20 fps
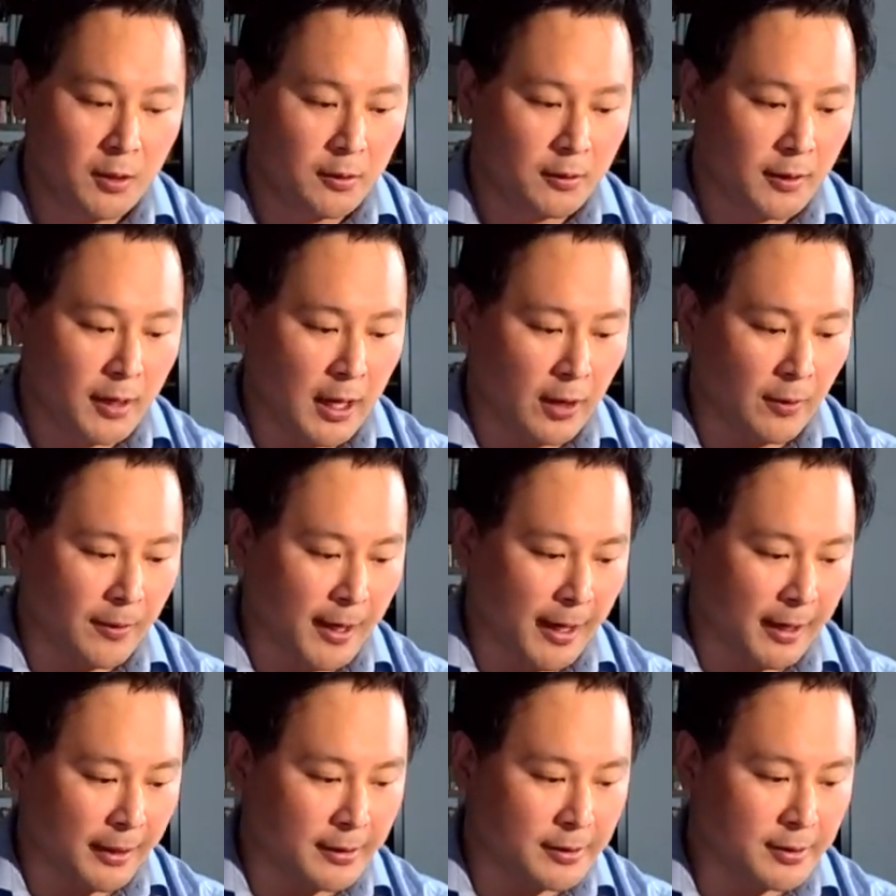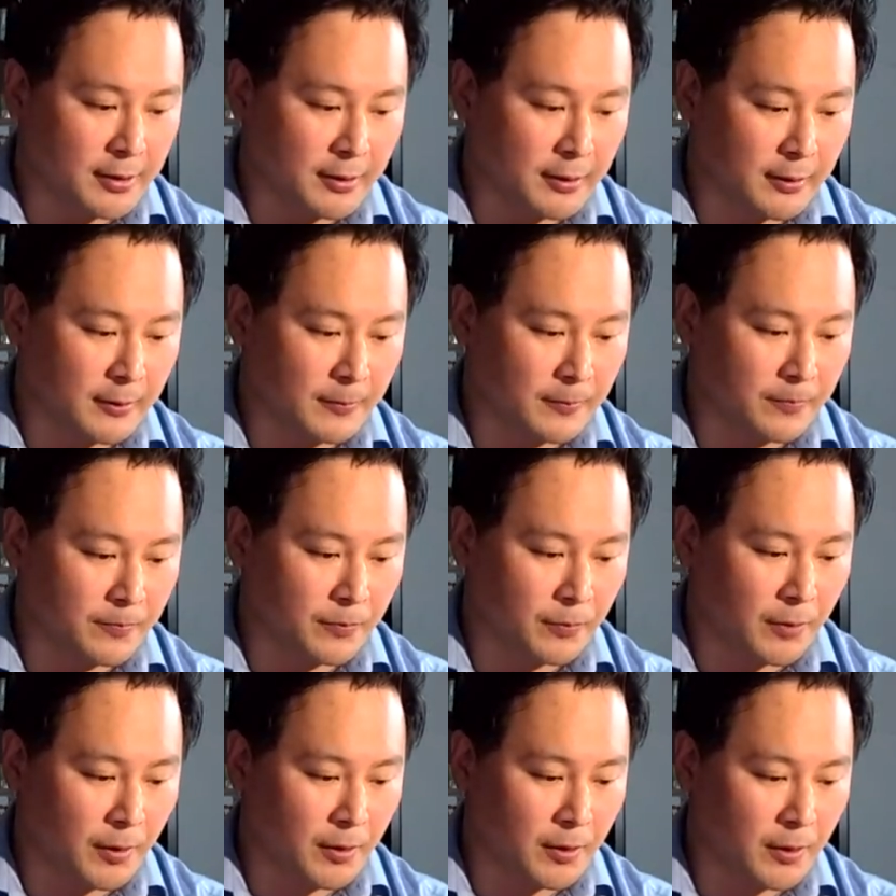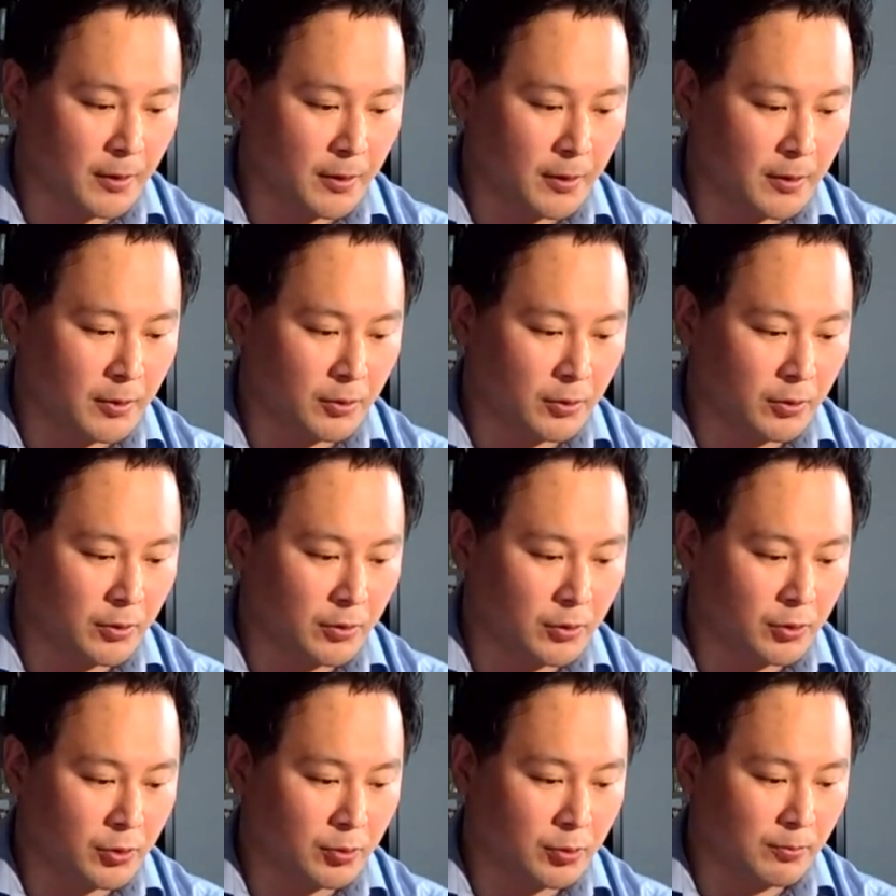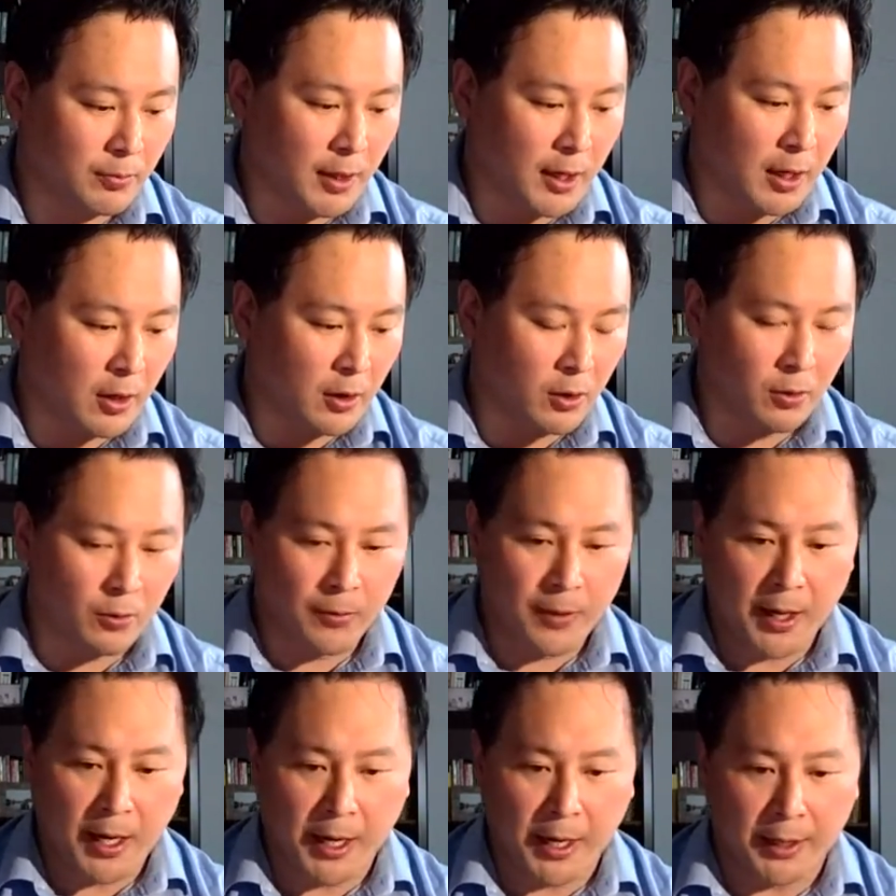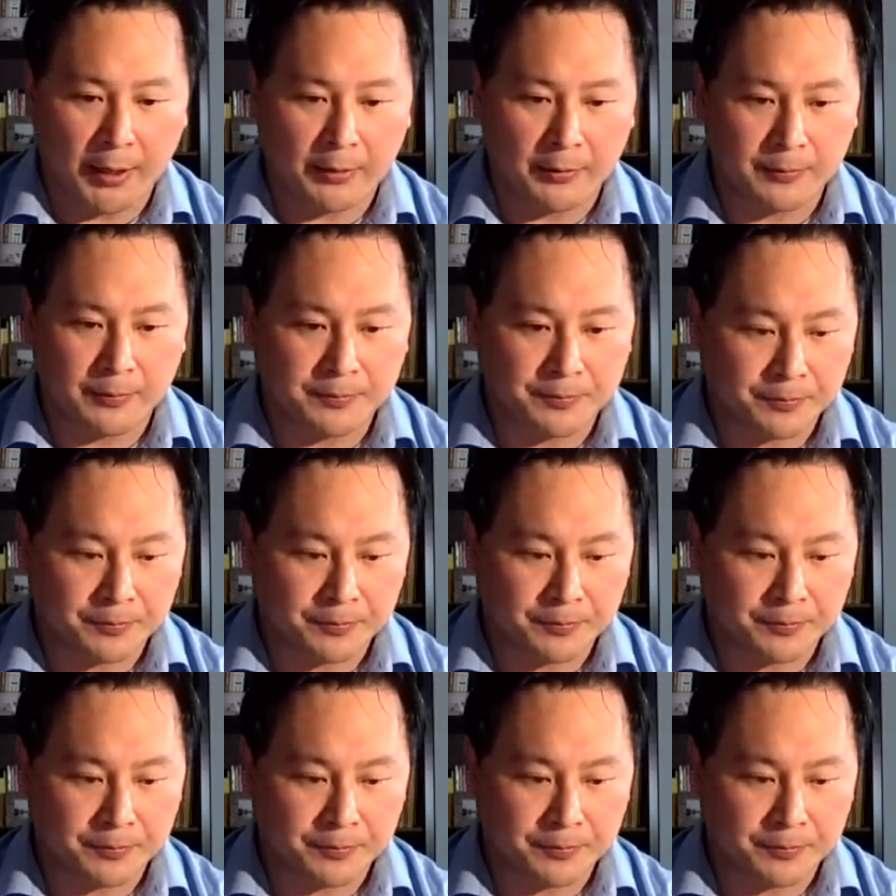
Now, next, tomorrow night,